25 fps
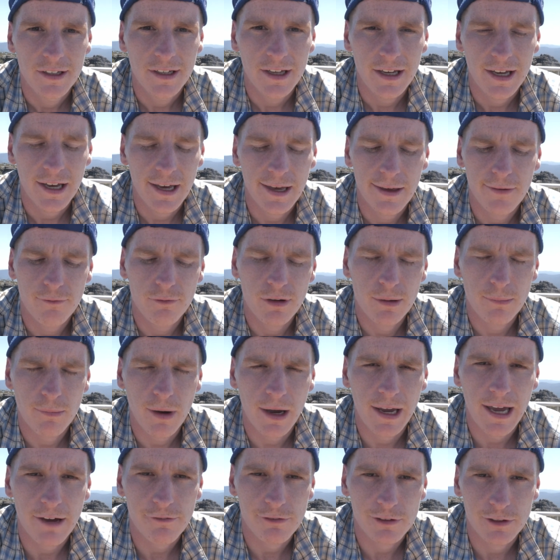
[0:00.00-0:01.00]
And we
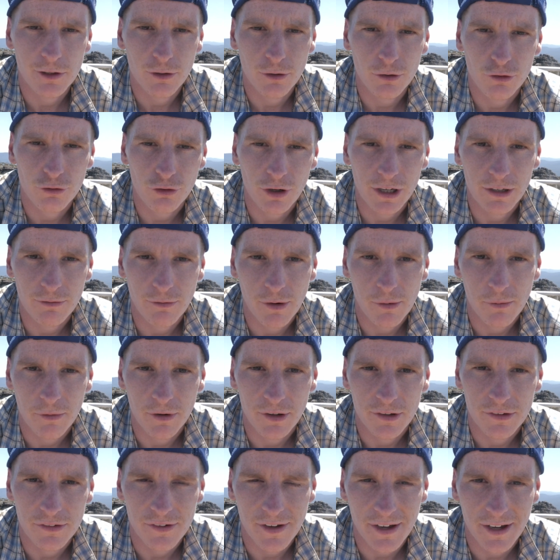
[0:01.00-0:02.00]
may have a little treat when we're
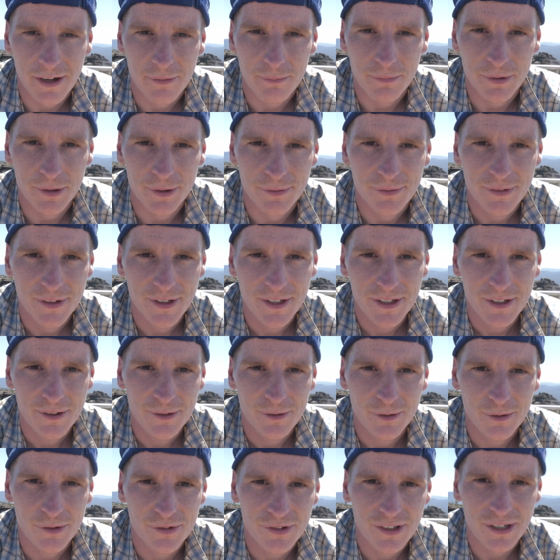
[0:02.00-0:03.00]
in town, but
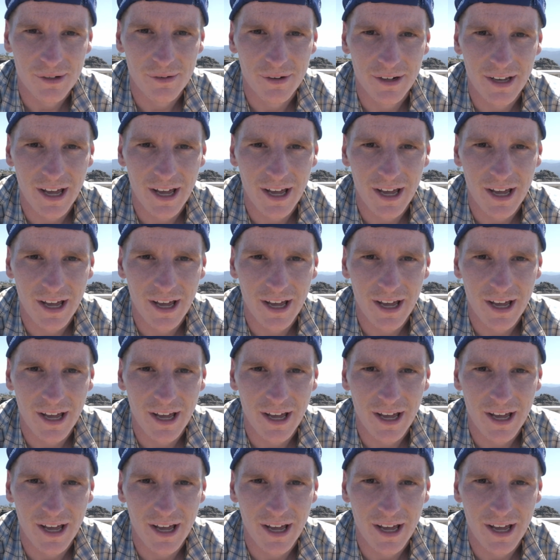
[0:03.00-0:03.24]
we'll see what